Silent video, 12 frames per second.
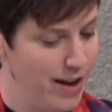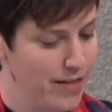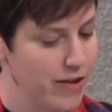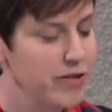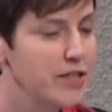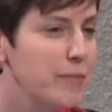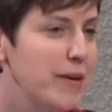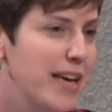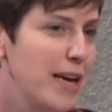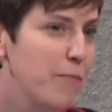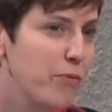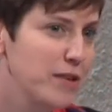There are some
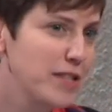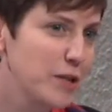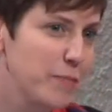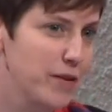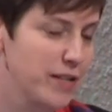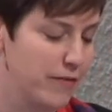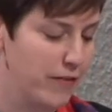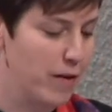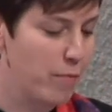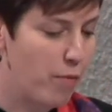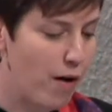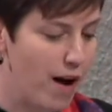key principles of
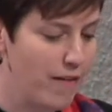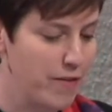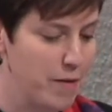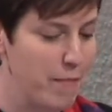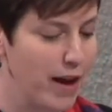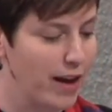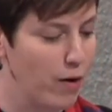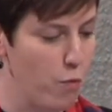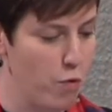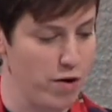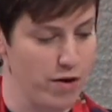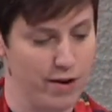improv that make it
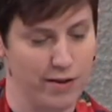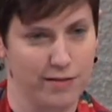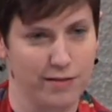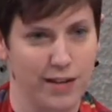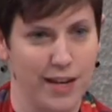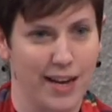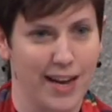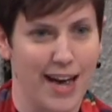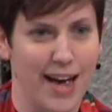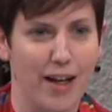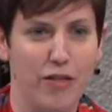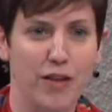work.
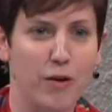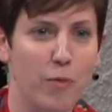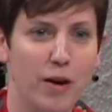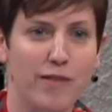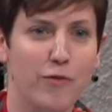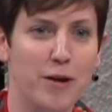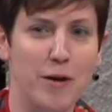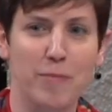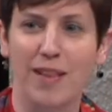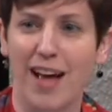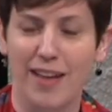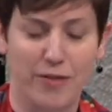And I think, what if we
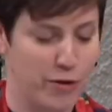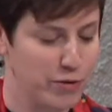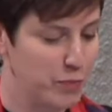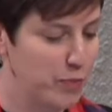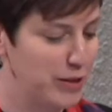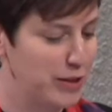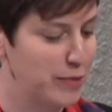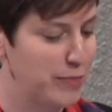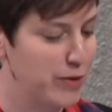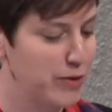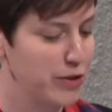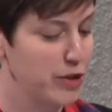applied those
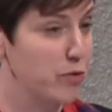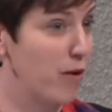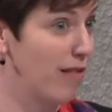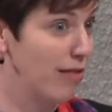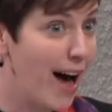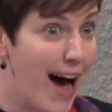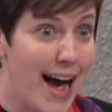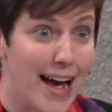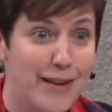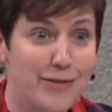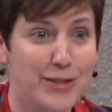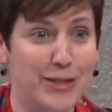principles to our
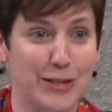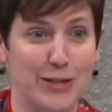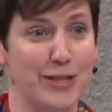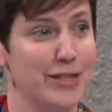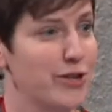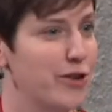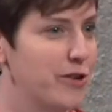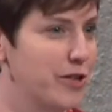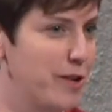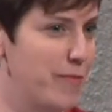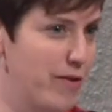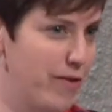lives and to this
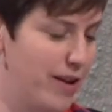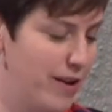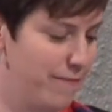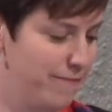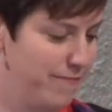church community?